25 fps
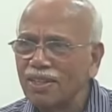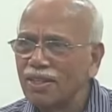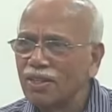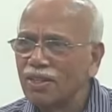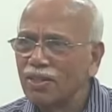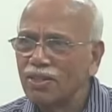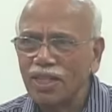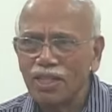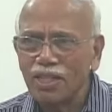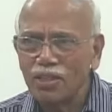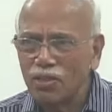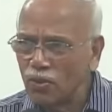
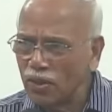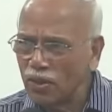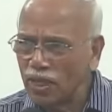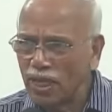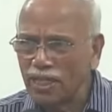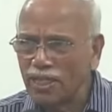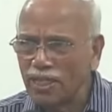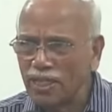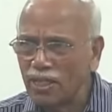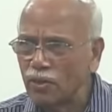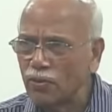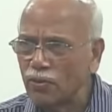There's no
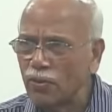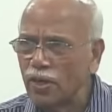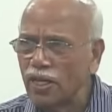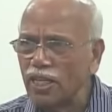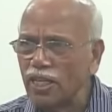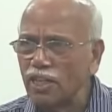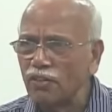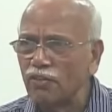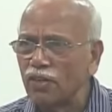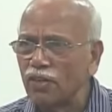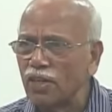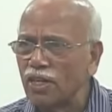night at
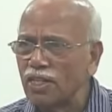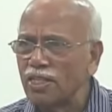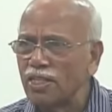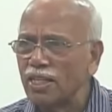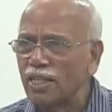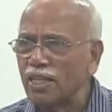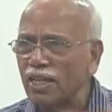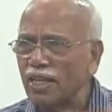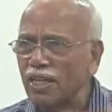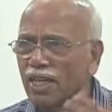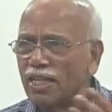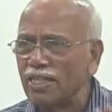24 hours,
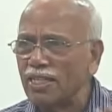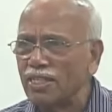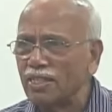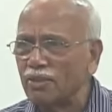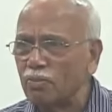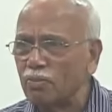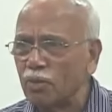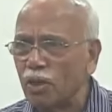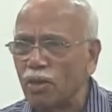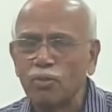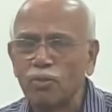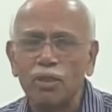there's light.
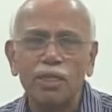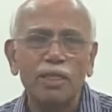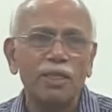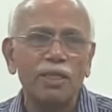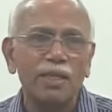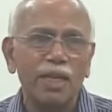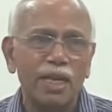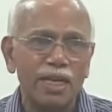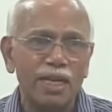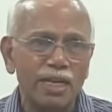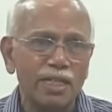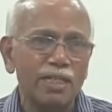Probably
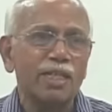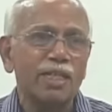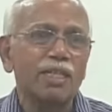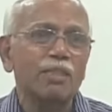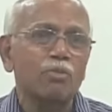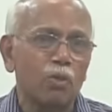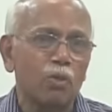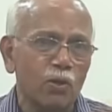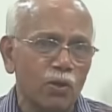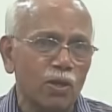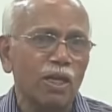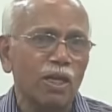night has
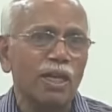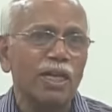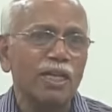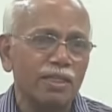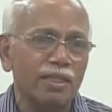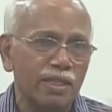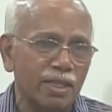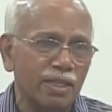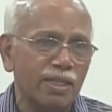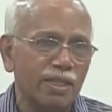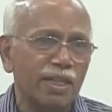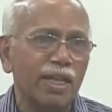more light
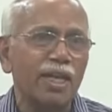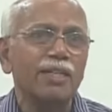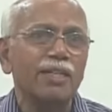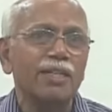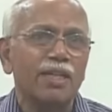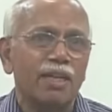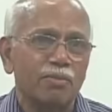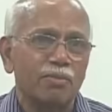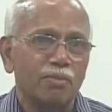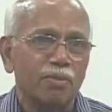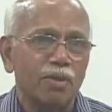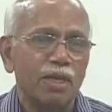than
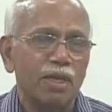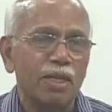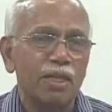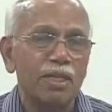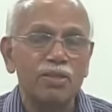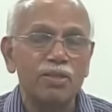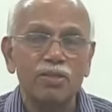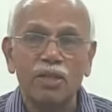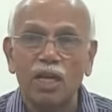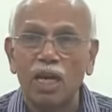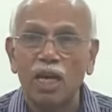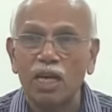daytime. And
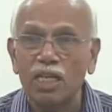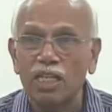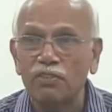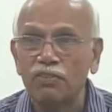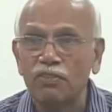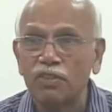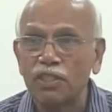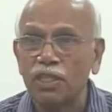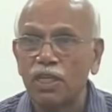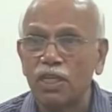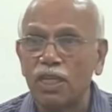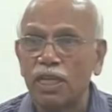these
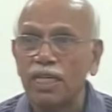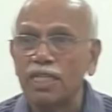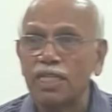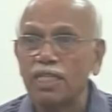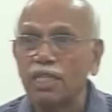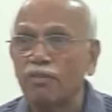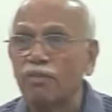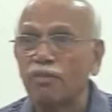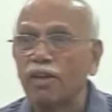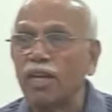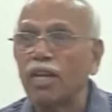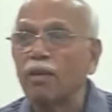artificial lights
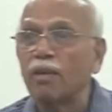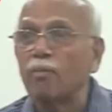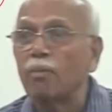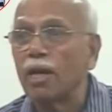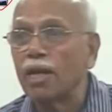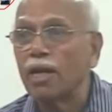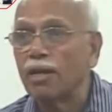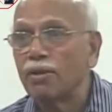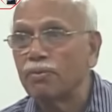are very bad.